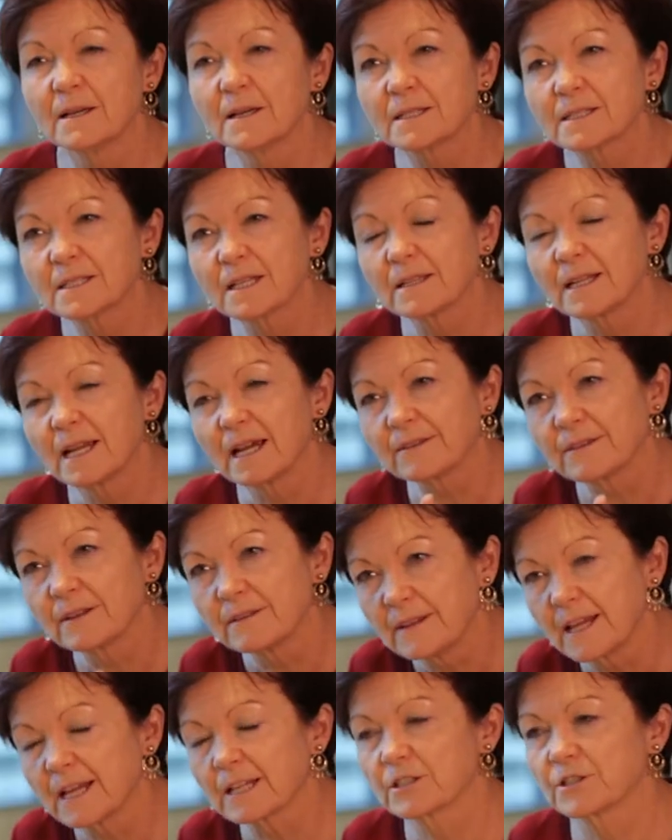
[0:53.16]
So now the
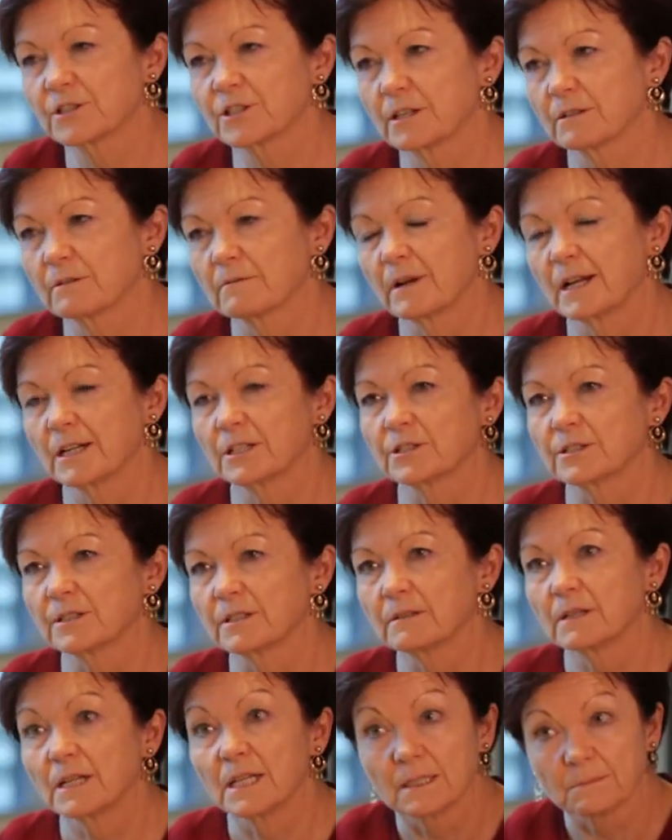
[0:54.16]
next
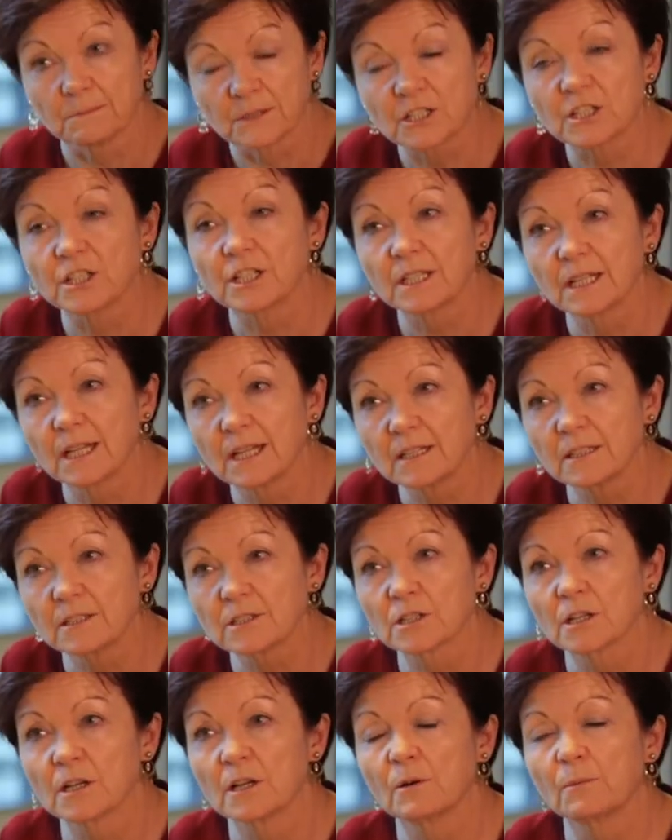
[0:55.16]
generation in a machine
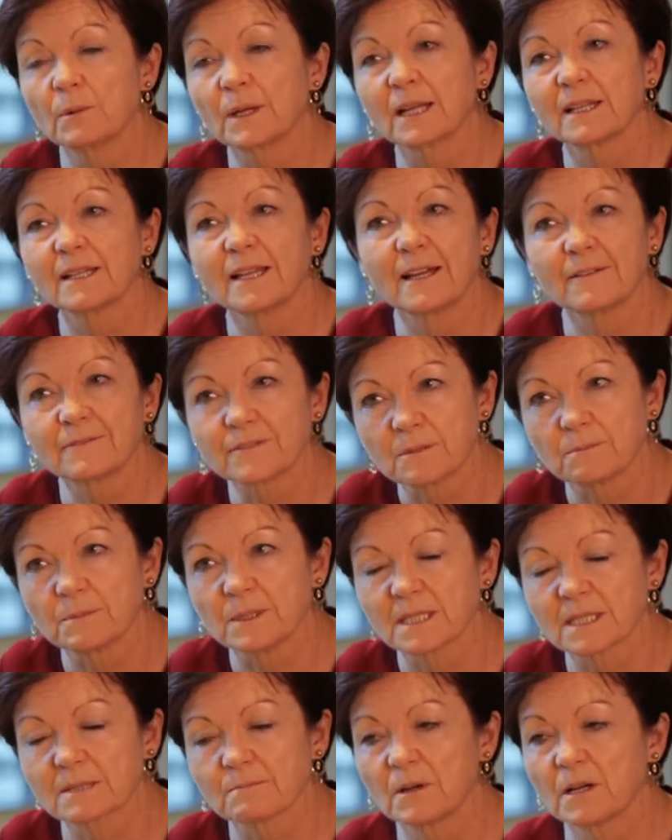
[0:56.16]
age, we're going to have to be
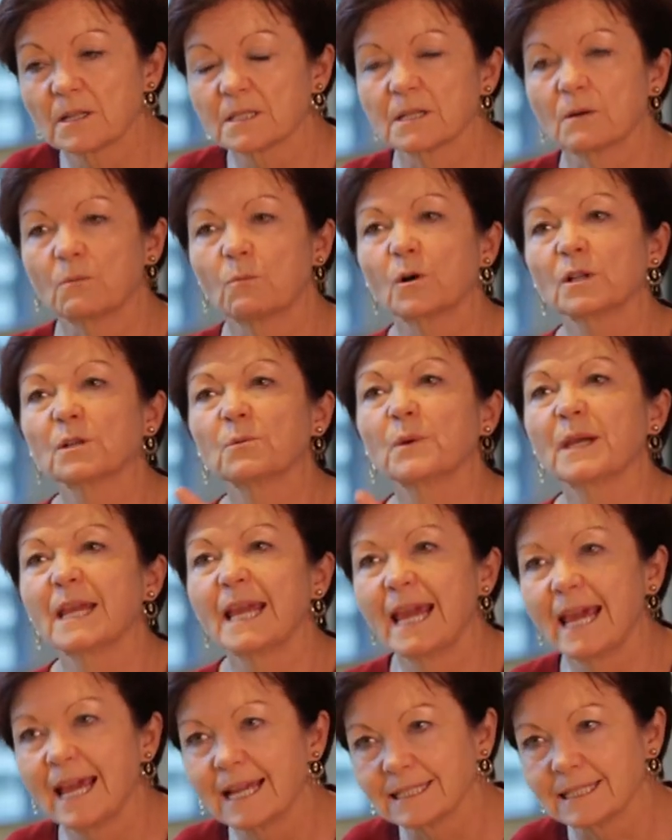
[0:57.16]
smarter. What are we
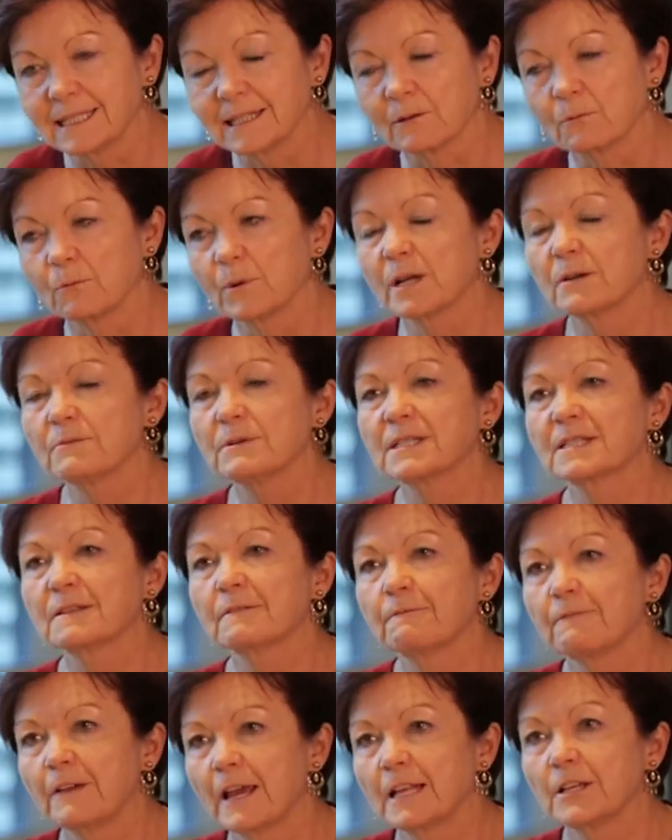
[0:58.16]
adding? Where is the
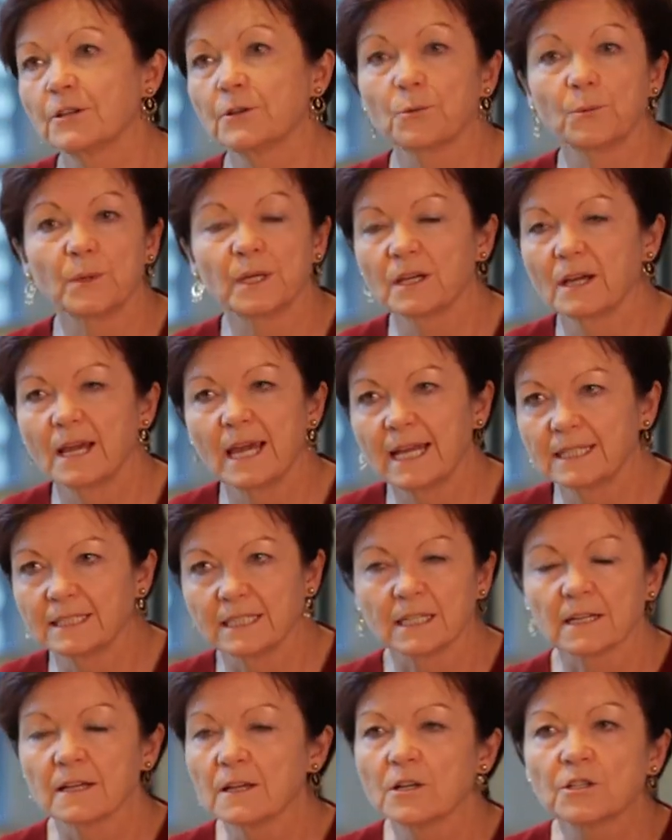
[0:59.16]
value we are
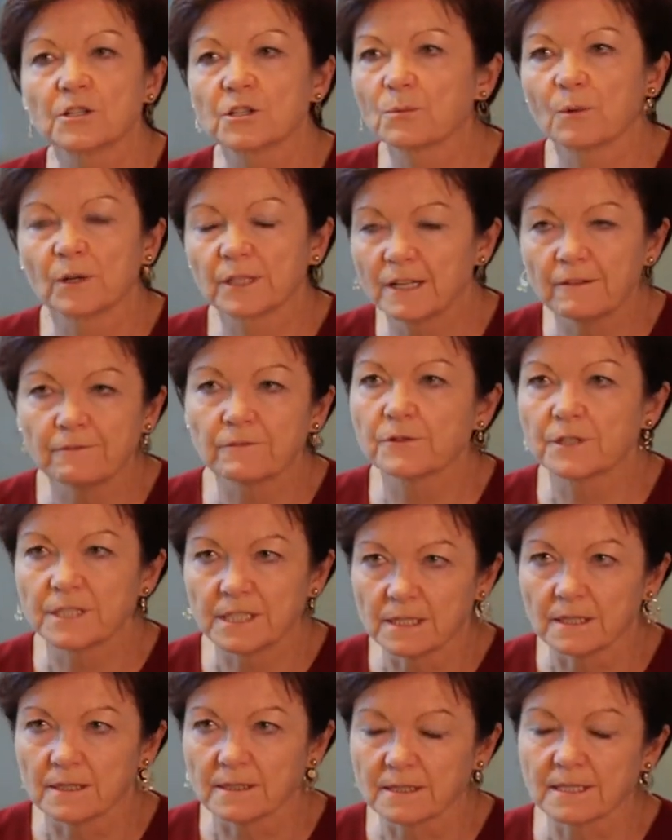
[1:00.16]
adding to whatever it
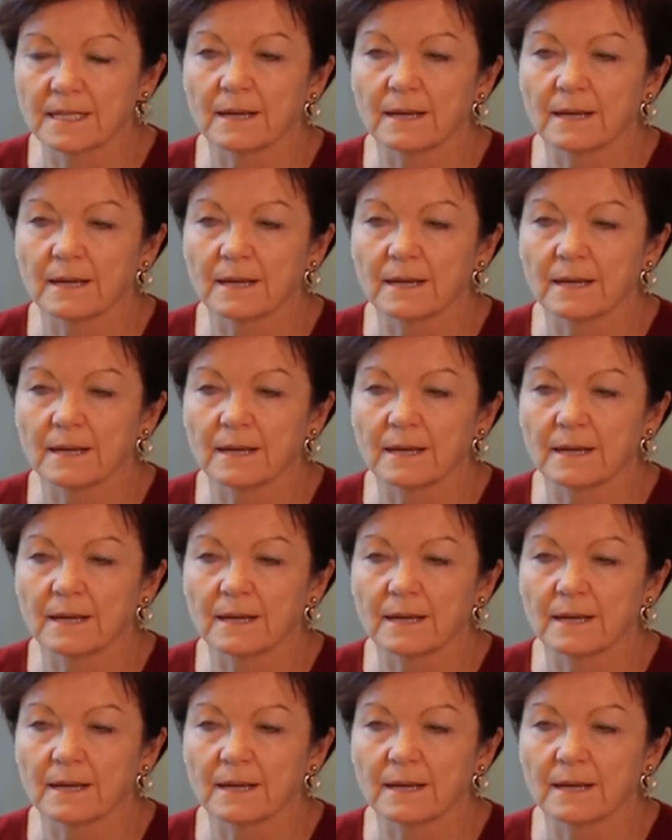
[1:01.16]
is